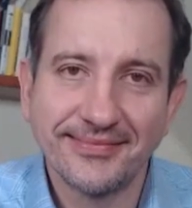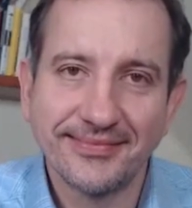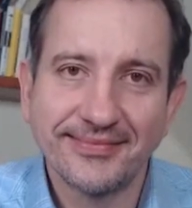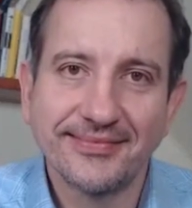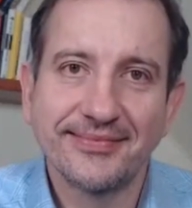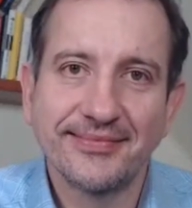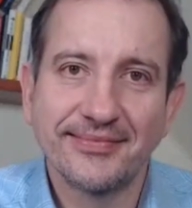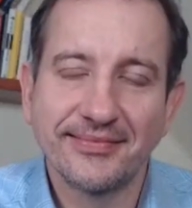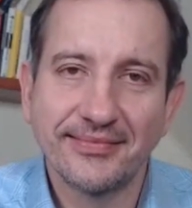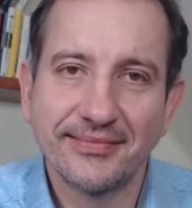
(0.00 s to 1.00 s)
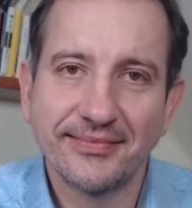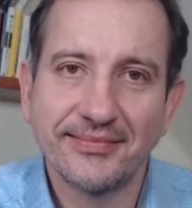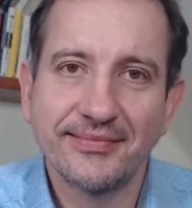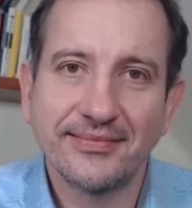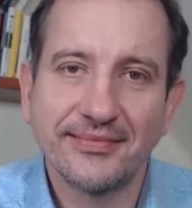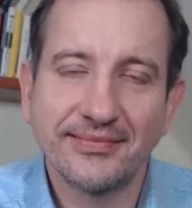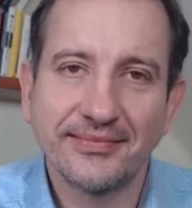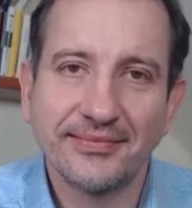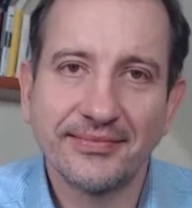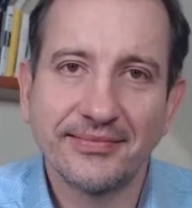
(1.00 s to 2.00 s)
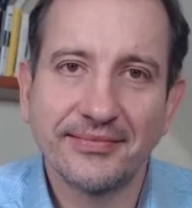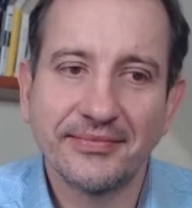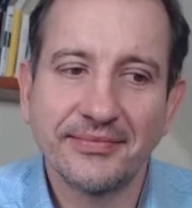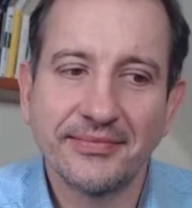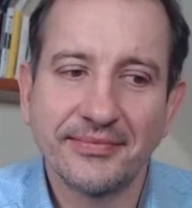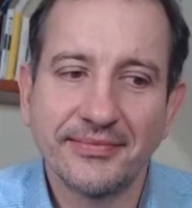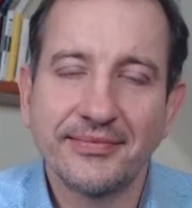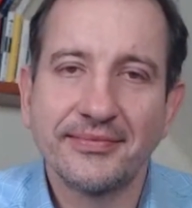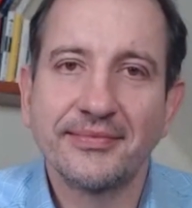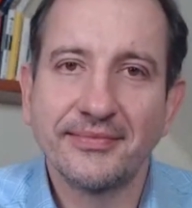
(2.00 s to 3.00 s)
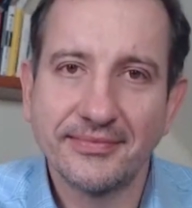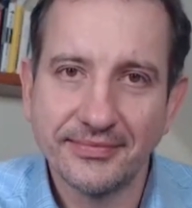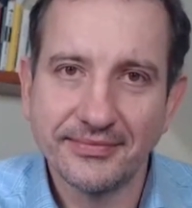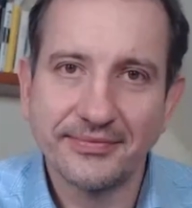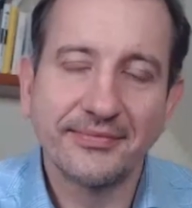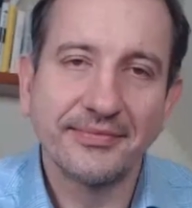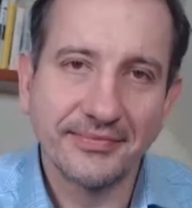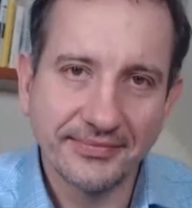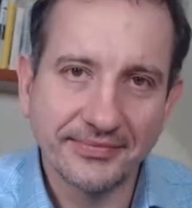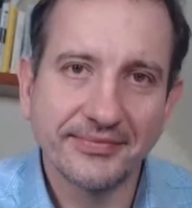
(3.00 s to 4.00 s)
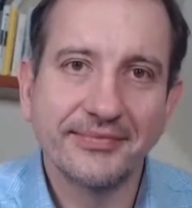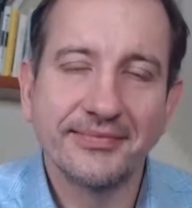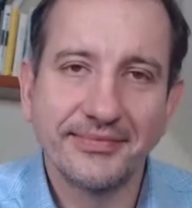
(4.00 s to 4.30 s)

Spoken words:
No words are spoken by the person on screen.